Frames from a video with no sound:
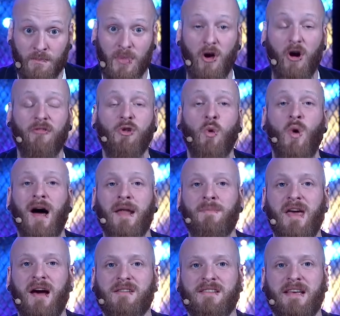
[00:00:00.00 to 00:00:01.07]
of Luan
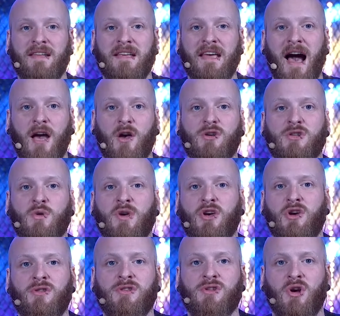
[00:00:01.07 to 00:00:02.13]
Miguel Santiago so he
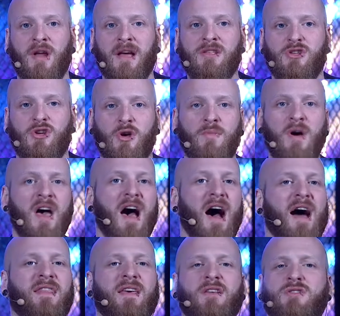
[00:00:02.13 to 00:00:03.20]
couldn't turn into him,
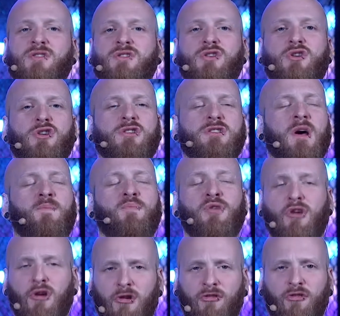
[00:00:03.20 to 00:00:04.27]
and then just used a
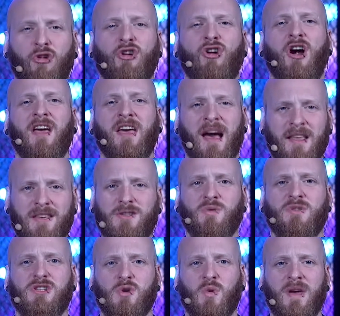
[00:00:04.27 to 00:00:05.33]
beautiful
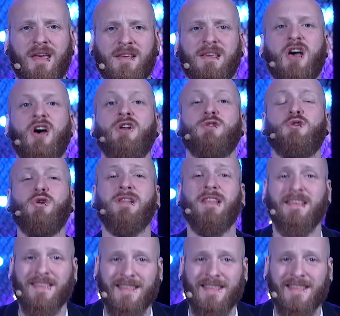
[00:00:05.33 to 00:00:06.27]
gargantuan squeeze to elicit